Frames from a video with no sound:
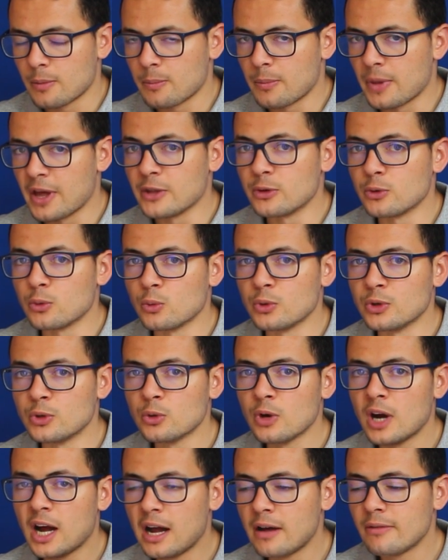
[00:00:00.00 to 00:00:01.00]
but we
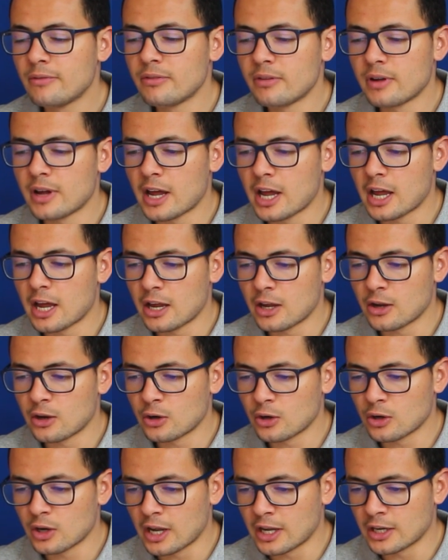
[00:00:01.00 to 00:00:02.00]
do have uh,
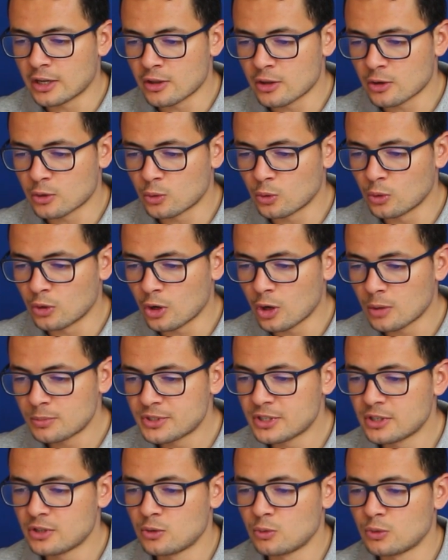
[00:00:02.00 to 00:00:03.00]
another cool
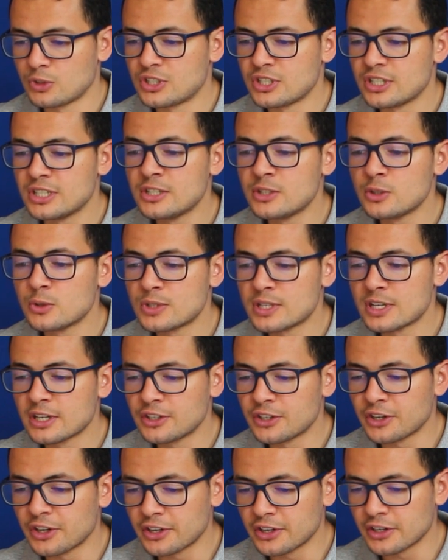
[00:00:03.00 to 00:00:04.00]
option which is
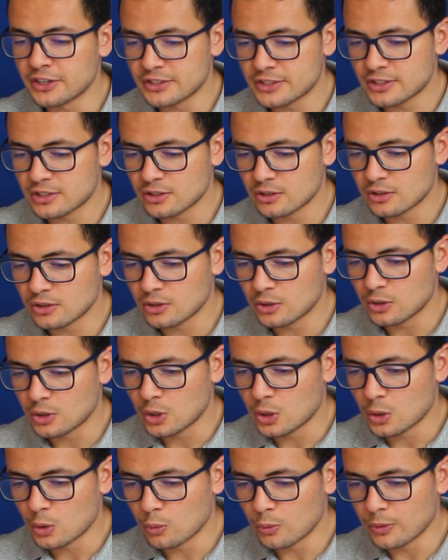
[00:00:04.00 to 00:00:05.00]
using triggers
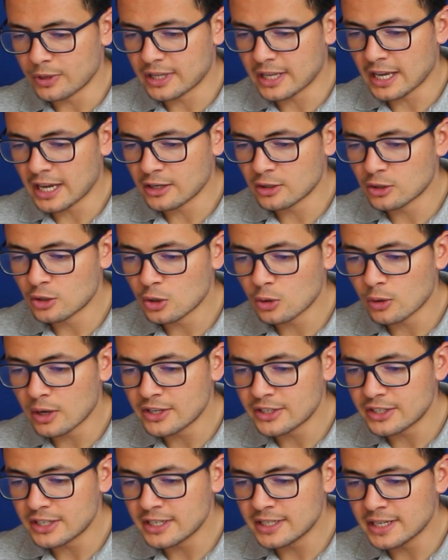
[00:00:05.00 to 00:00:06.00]
we can go
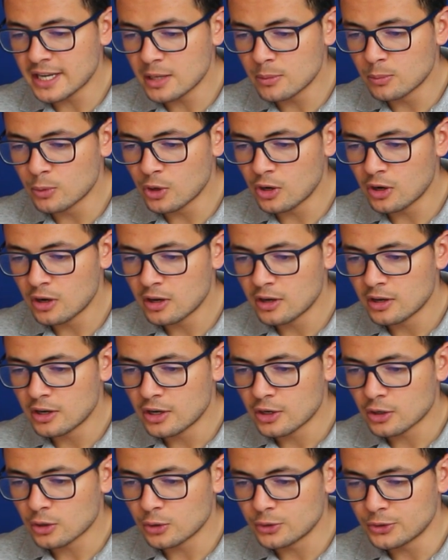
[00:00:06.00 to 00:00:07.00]
and enable
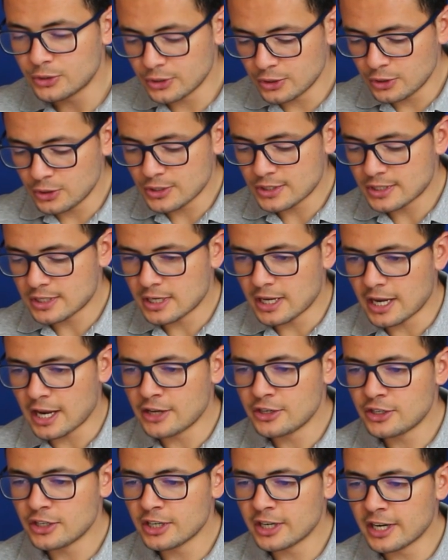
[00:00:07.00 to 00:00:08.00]
continuous
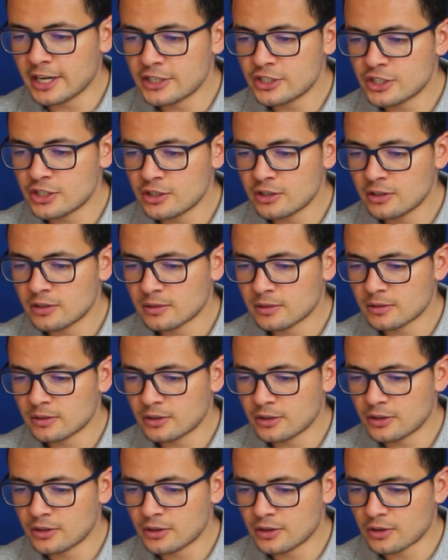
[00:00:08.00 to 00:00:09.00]
integration
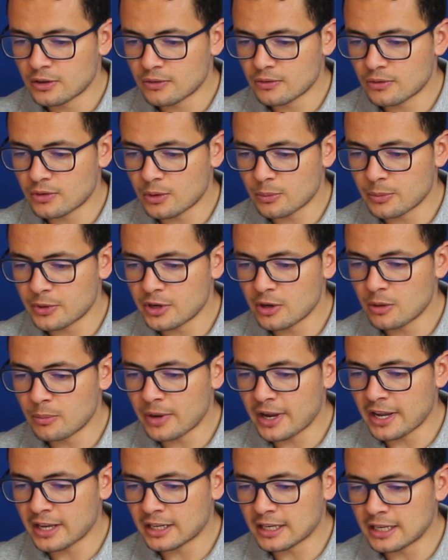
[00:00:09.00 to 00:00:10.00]
from here
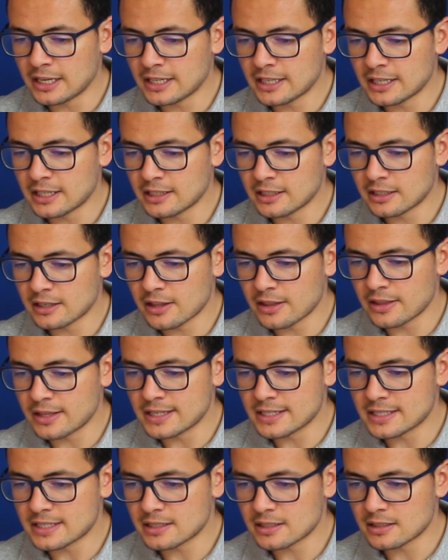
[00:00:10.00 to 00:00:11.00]
by clicking
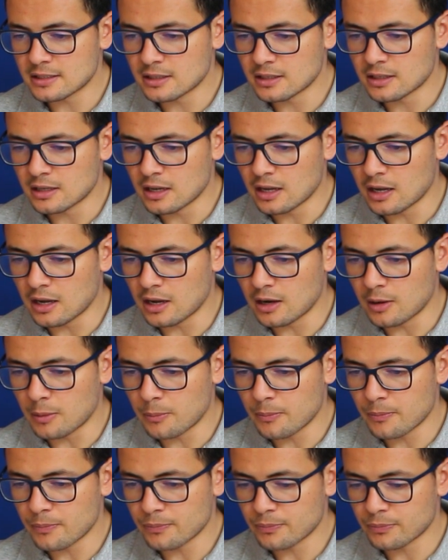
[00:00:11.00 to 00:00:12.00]
this uh,
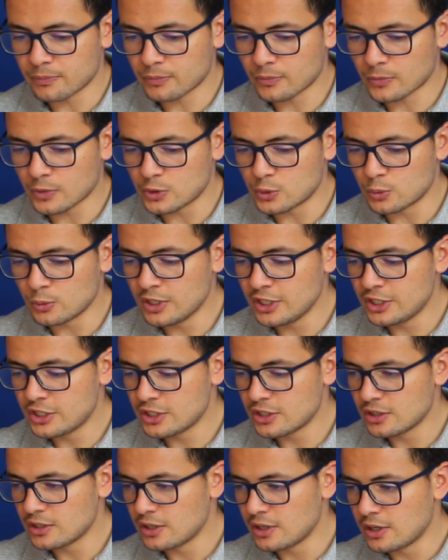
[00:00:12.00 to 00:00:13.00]

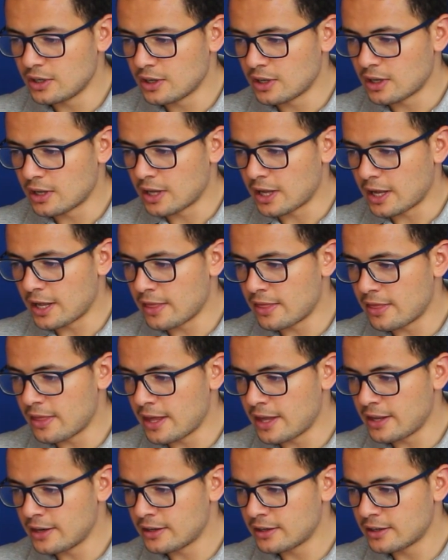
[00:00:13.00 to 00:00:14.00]
switch and
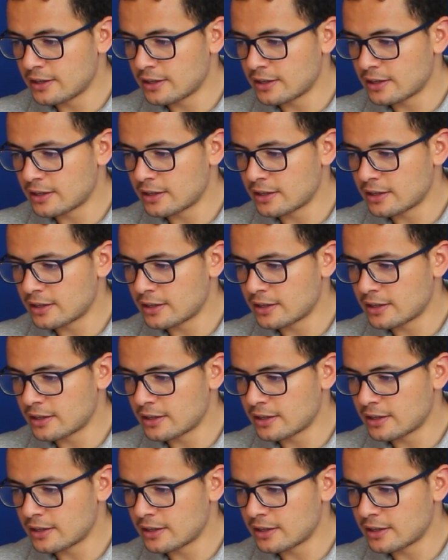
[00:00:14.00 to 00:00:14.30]
then